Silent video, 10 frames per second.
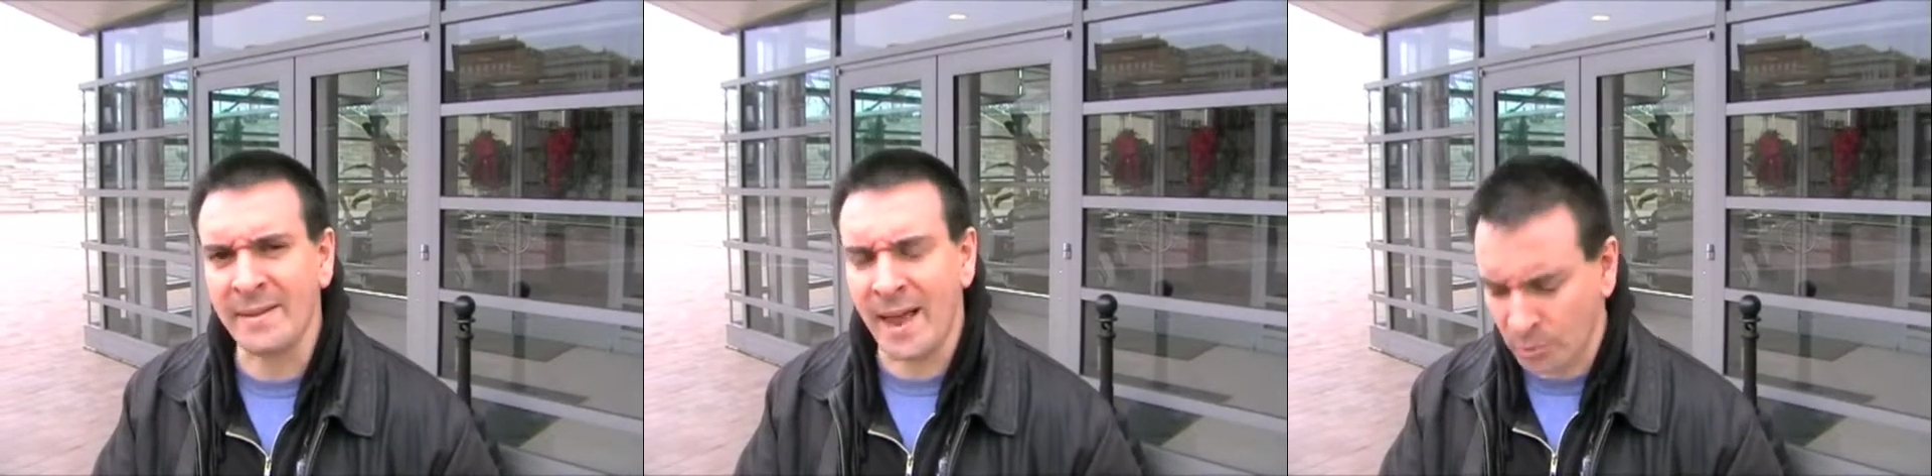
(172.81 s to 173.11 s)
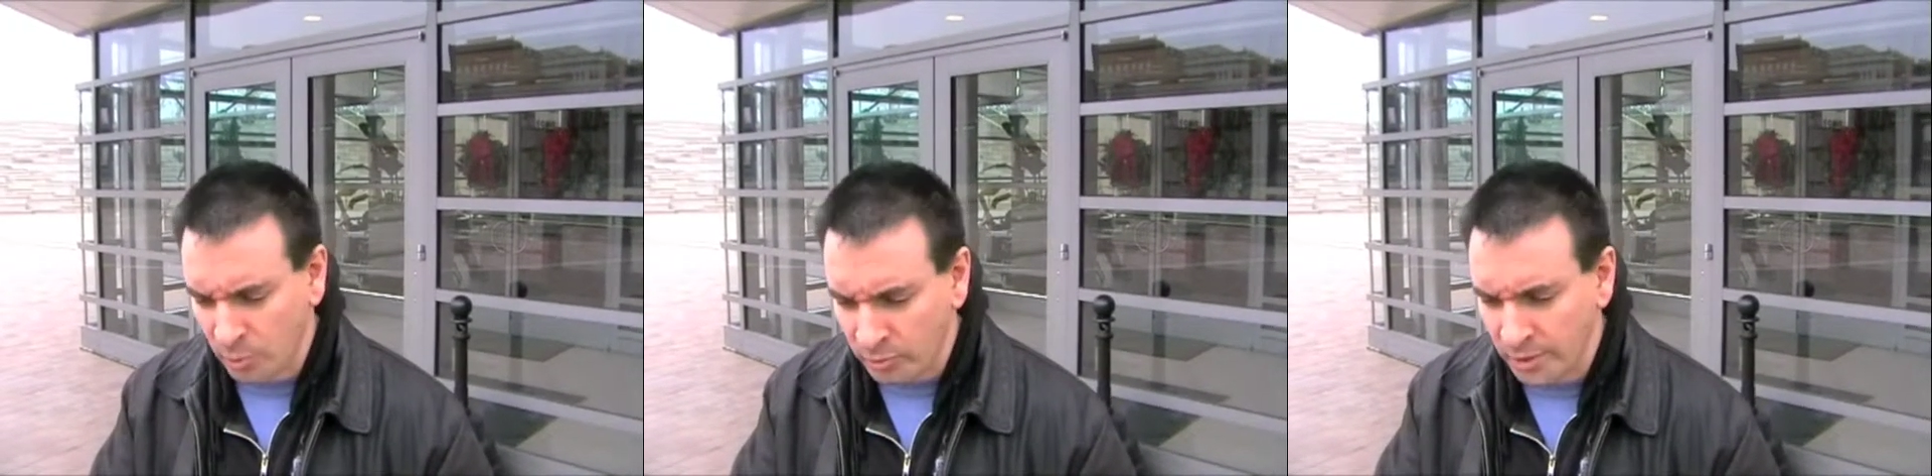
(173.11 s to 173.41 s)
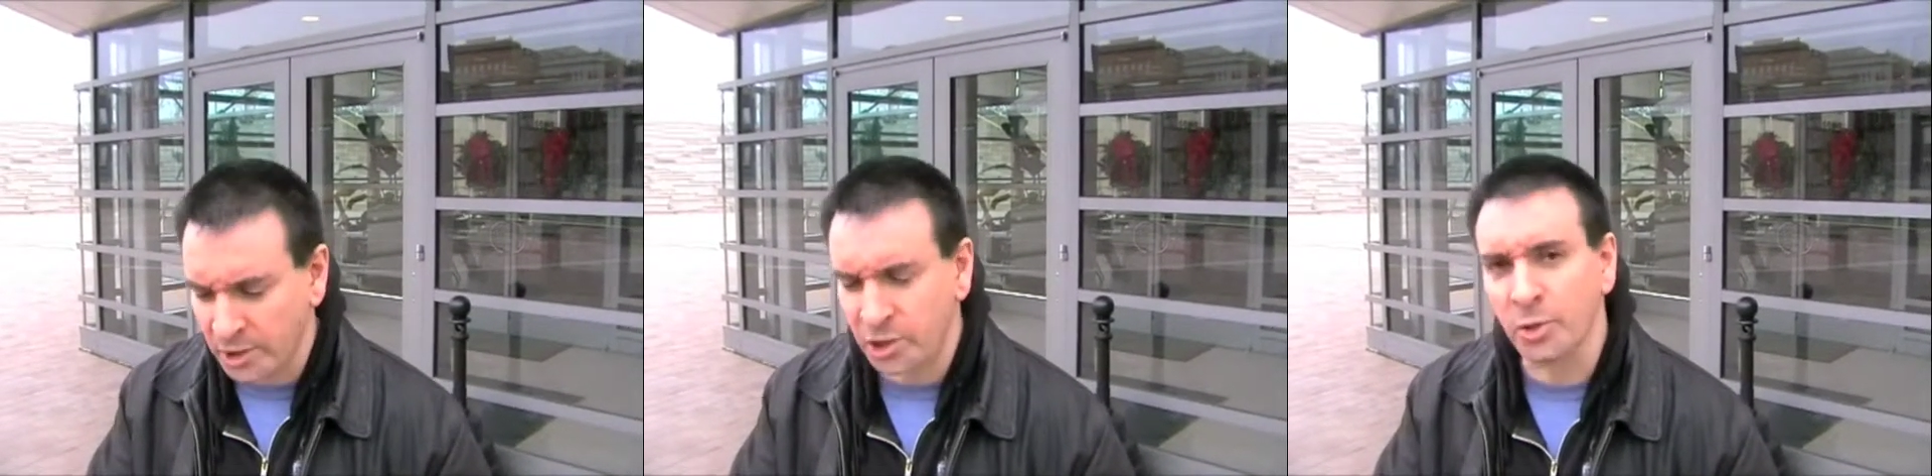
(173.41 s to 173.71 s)
that's what
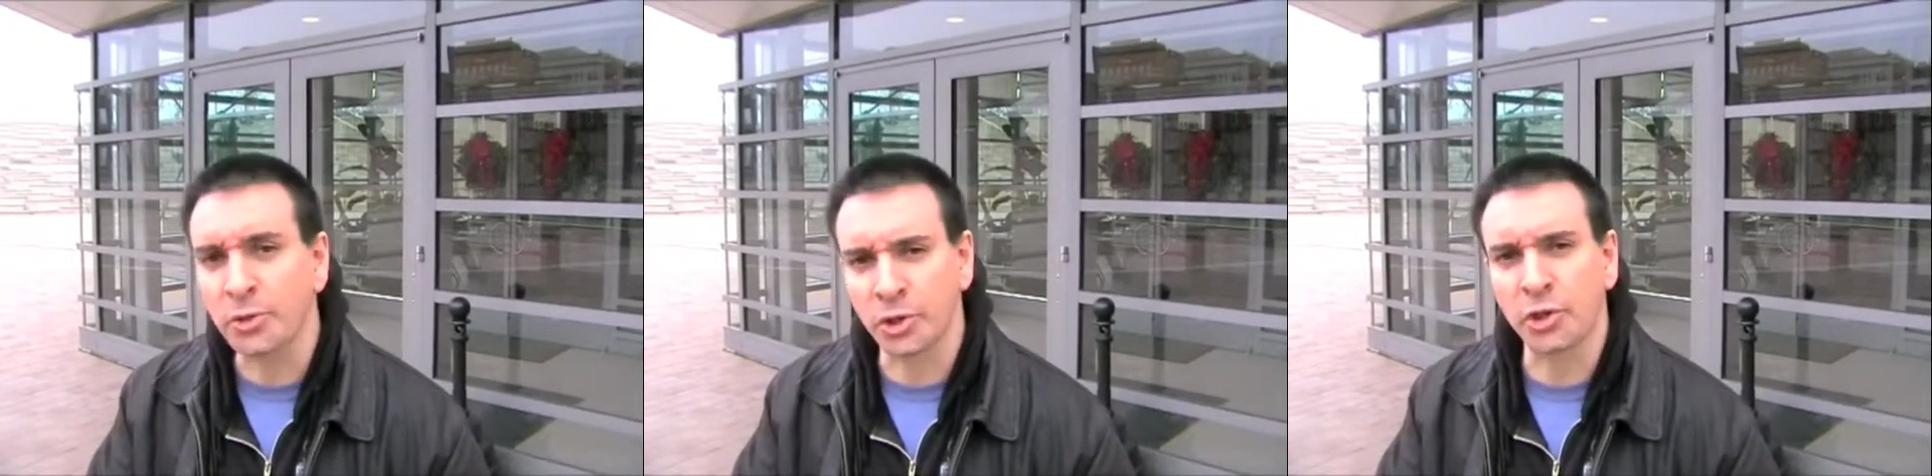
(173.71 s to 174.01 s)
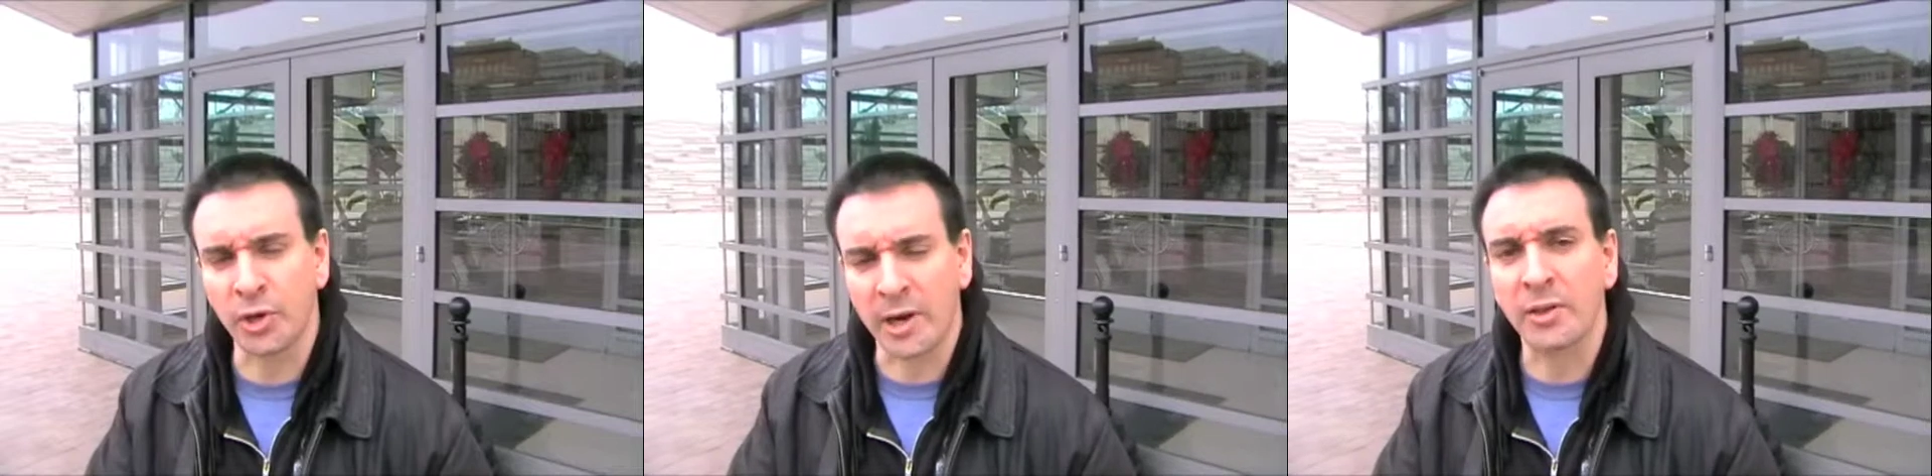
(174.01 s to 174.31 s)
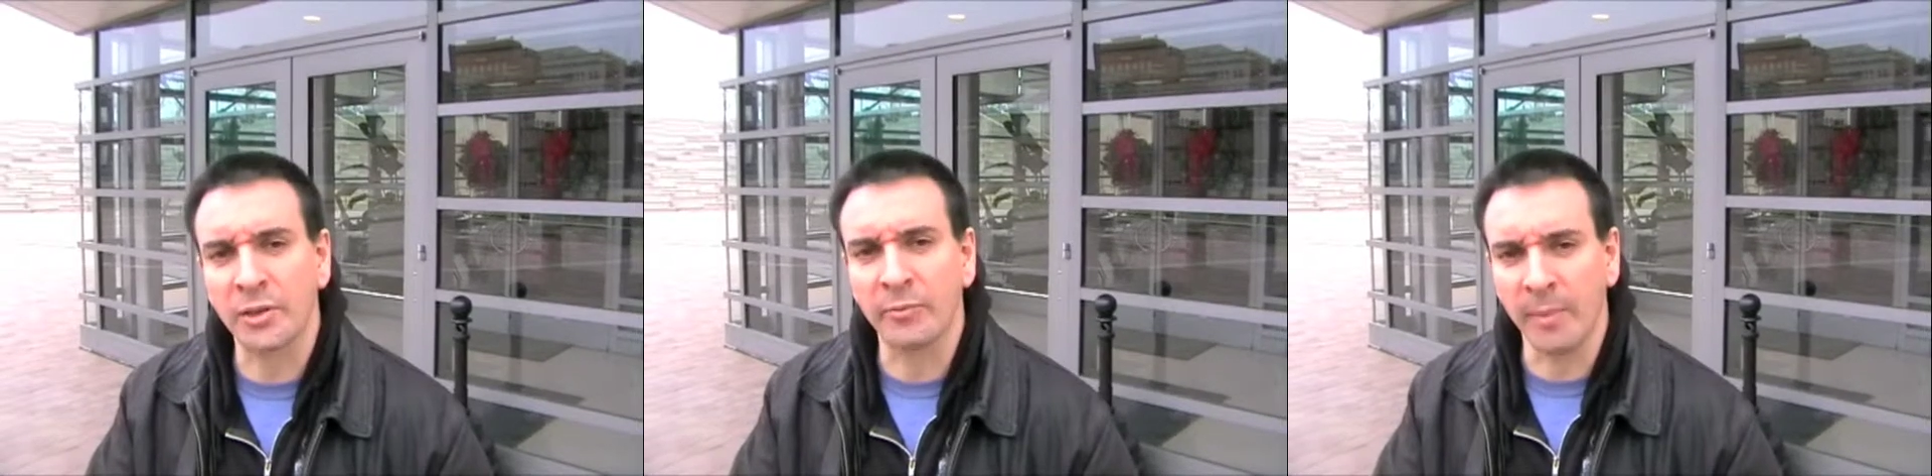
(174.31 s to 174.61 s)
really shows the
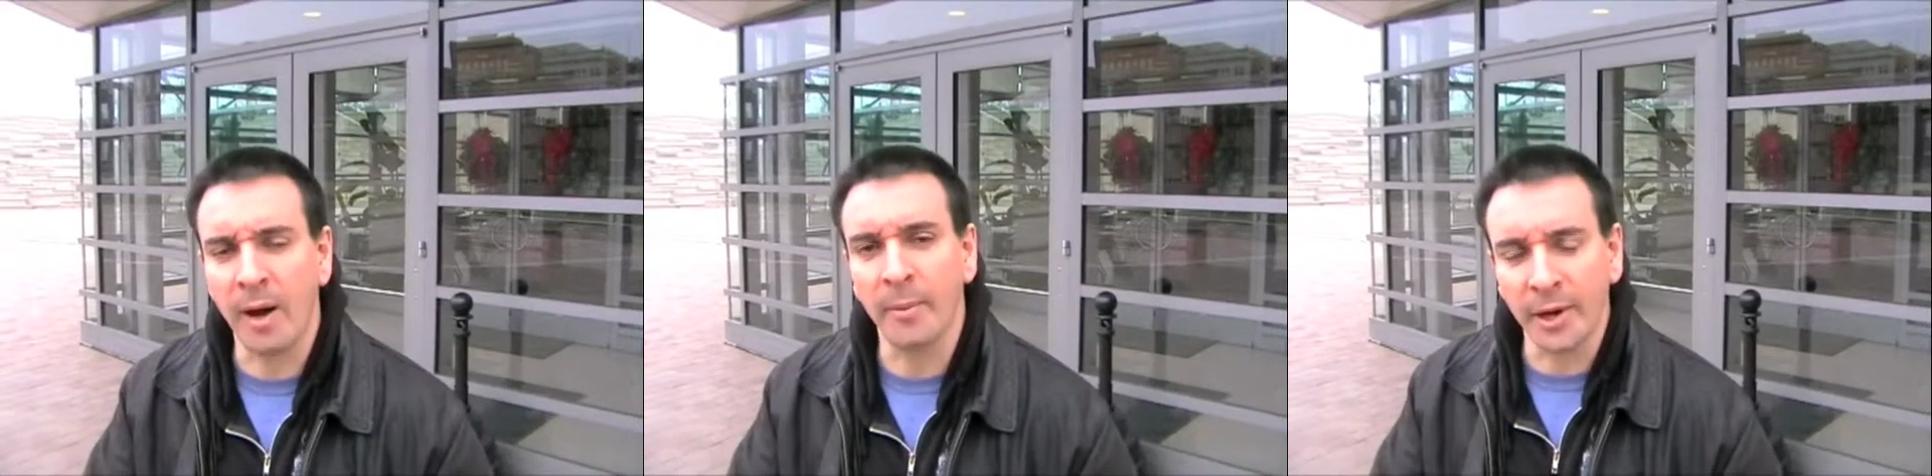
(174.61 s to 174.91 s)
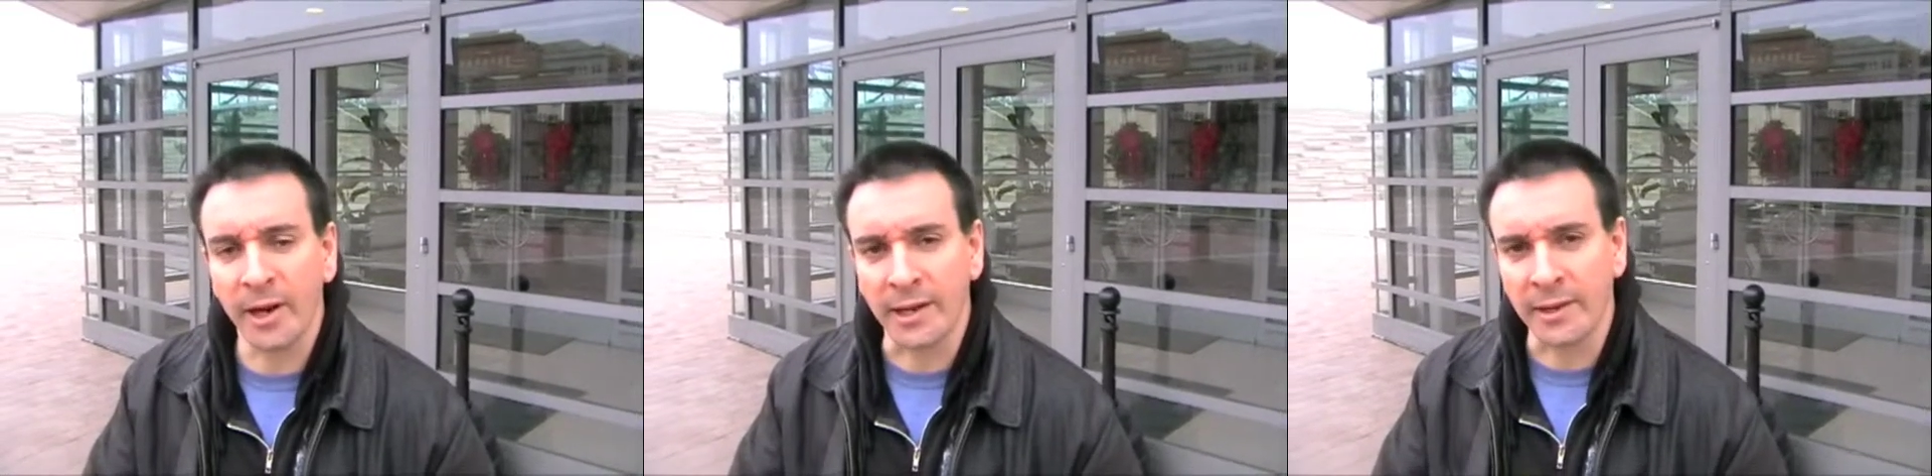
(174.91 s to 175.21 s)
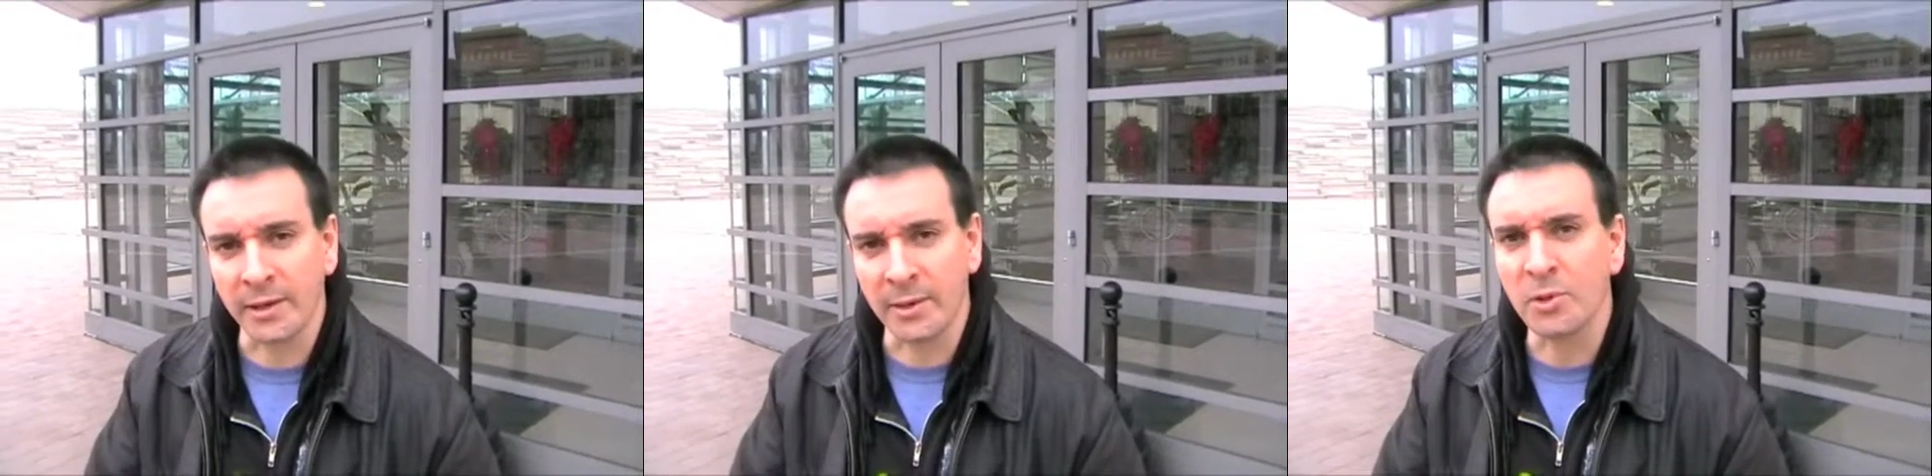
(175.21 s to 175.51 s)
strength of Muhammad Ali,
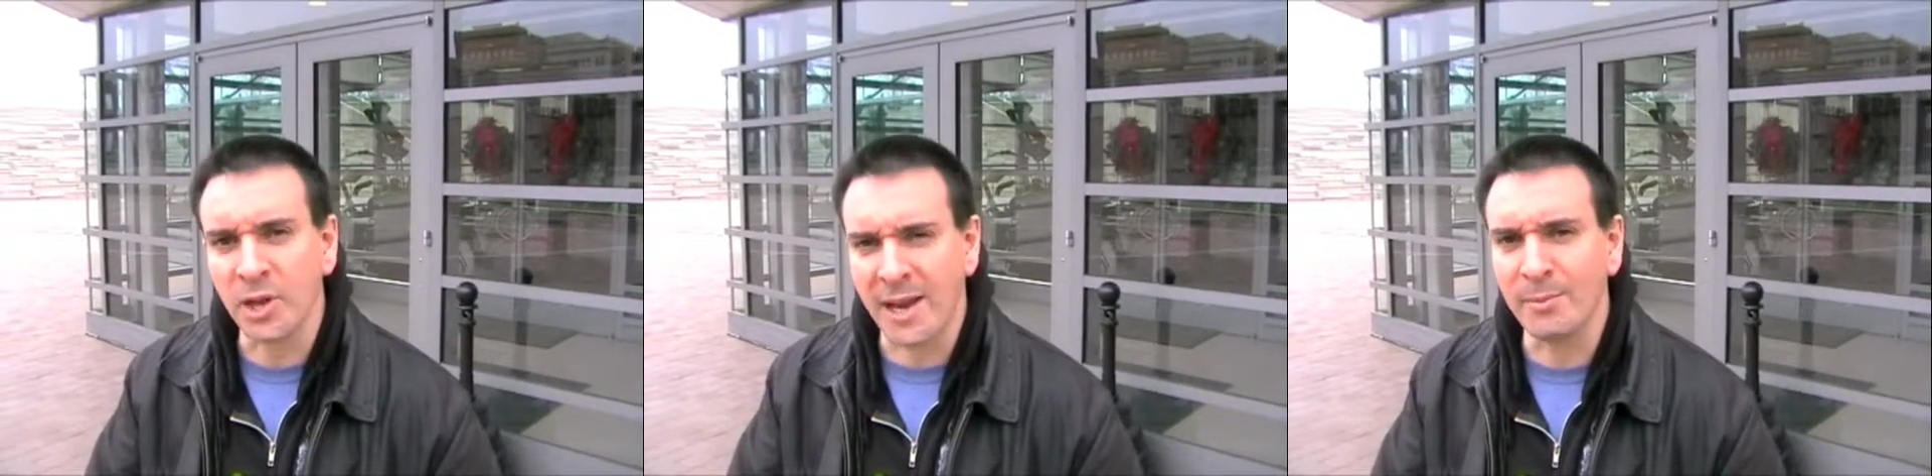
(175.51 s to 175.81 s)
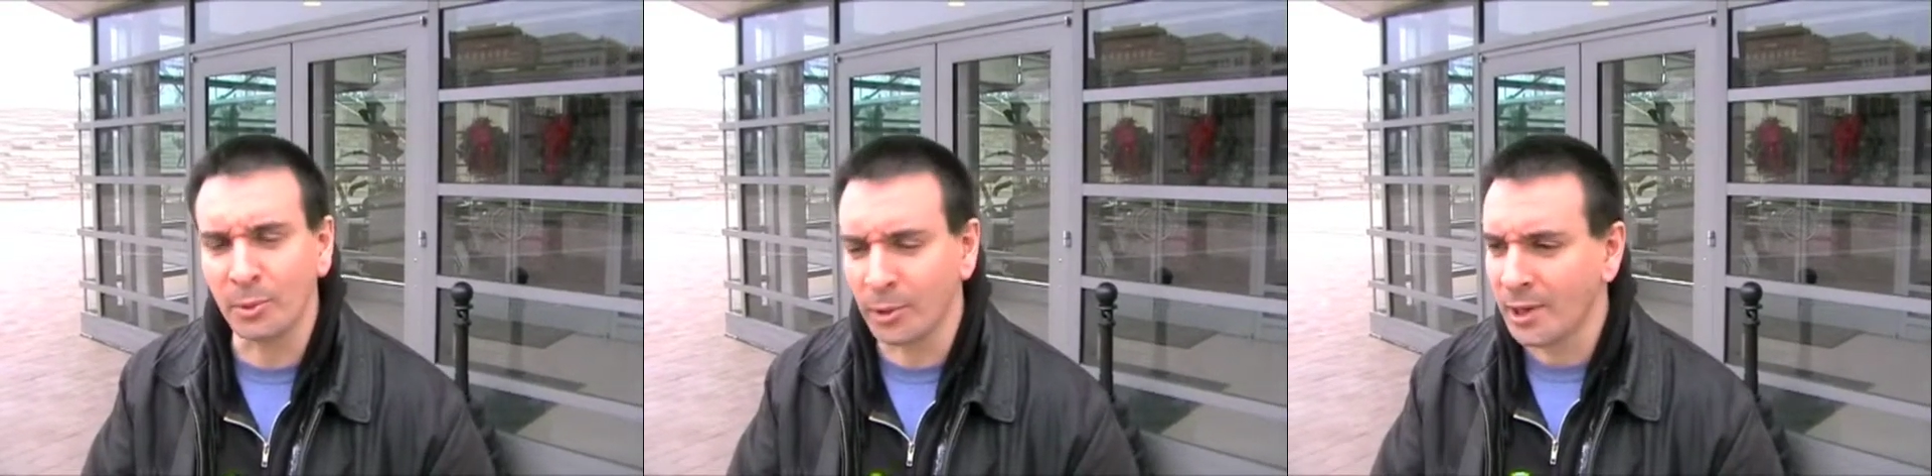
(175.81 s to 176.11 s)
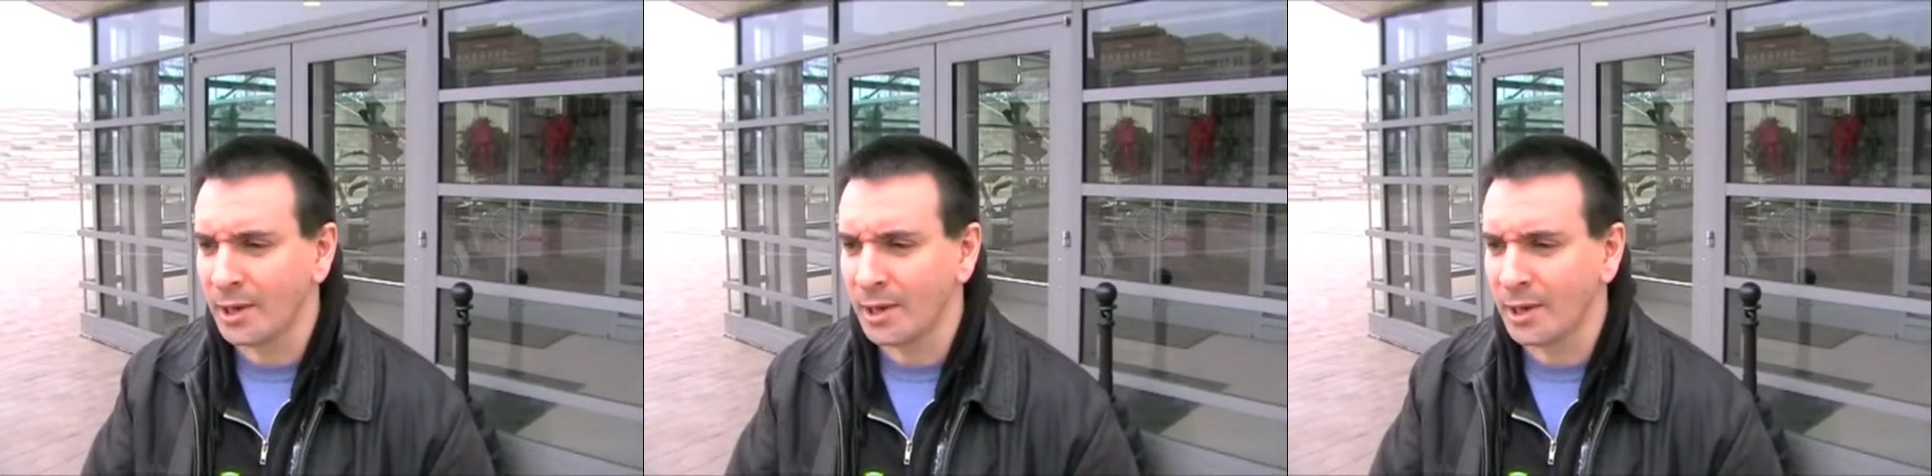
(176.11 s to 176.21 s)
that he was able